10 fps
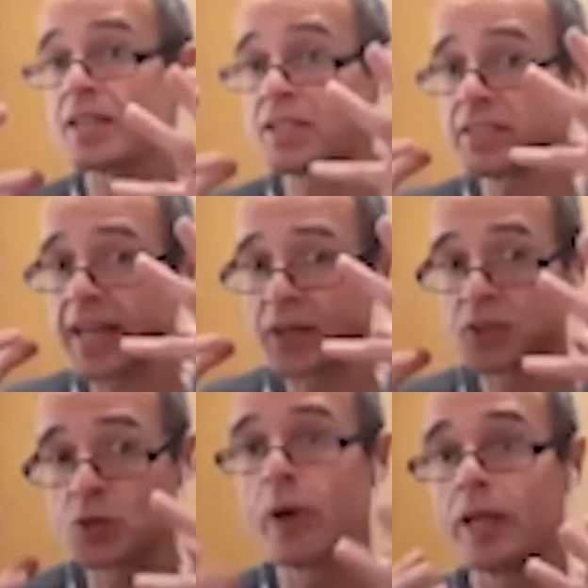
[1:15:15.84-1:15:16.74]
as it
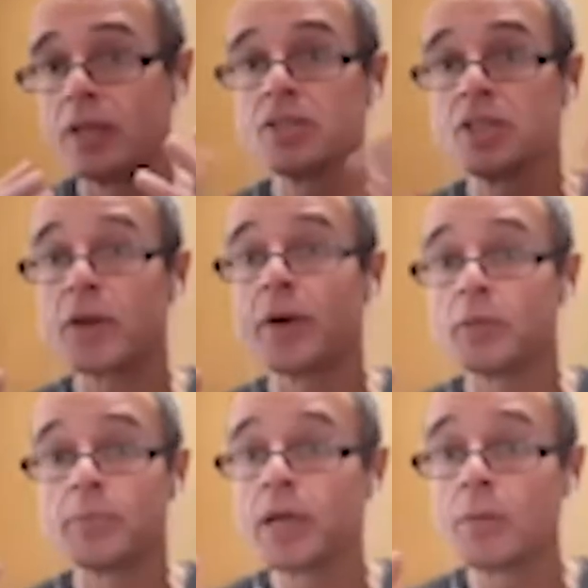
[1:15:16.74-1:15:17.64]
downswings, it's going
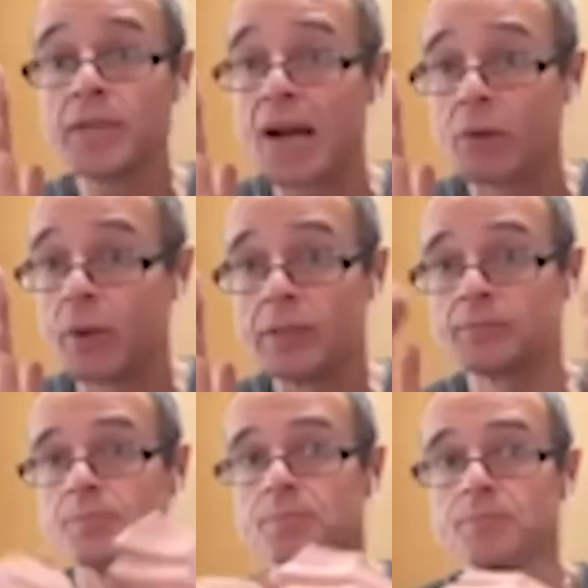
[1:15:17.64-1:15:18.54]
to become narrower.
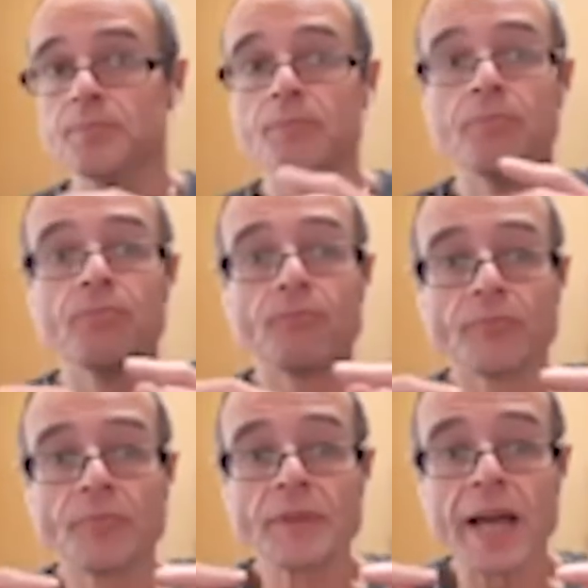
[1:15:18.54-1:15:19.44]
Correct.